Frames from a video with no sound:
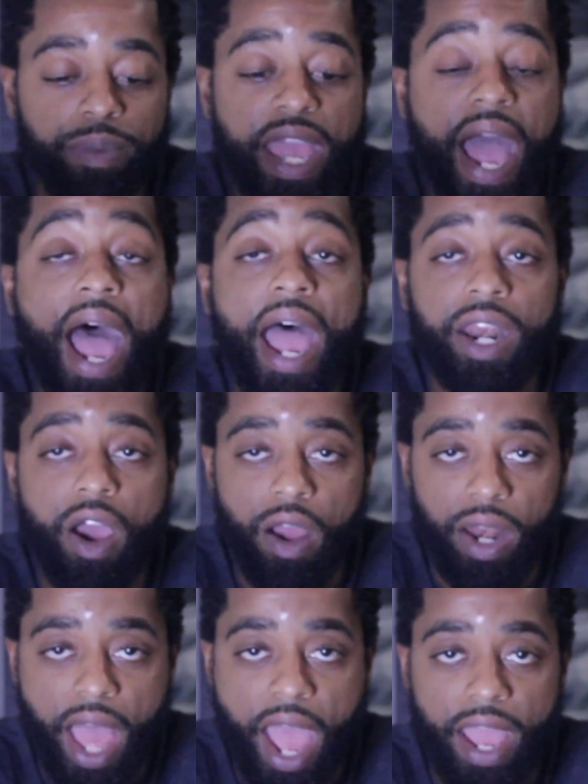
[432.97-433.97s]
guide
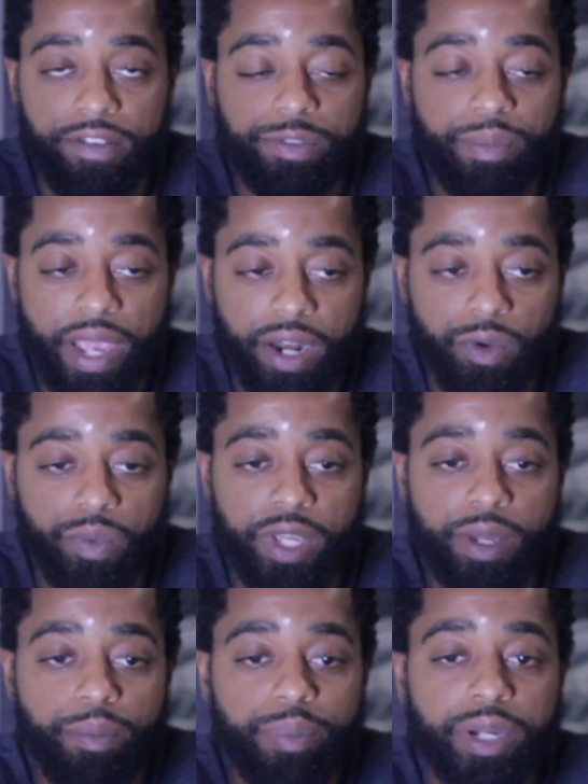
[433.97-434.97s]
our lives better. We
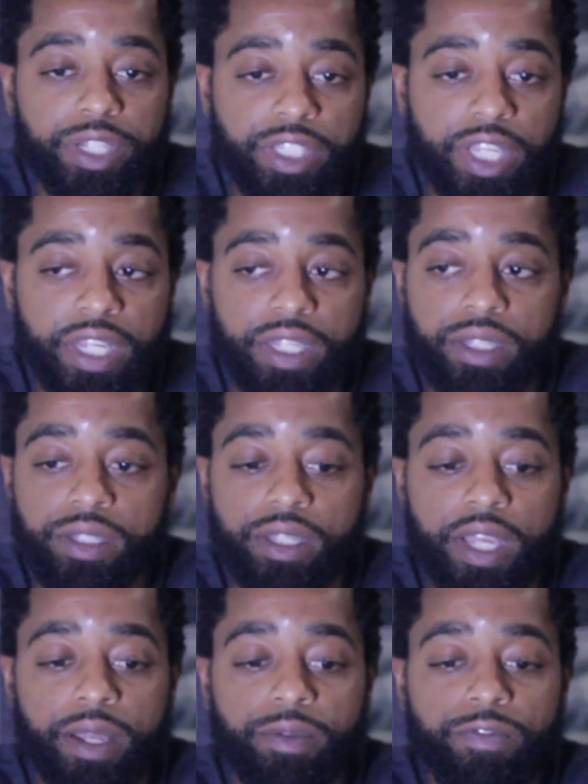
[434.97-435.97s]
can push things
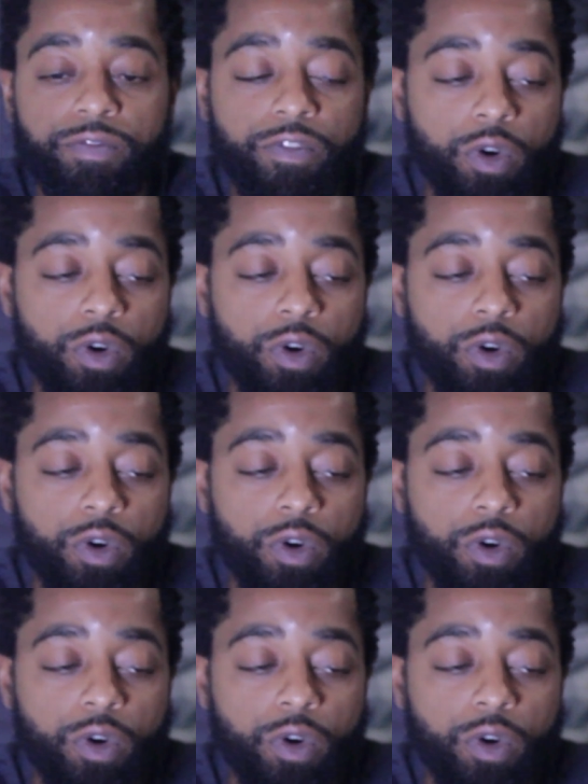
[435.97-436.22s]
and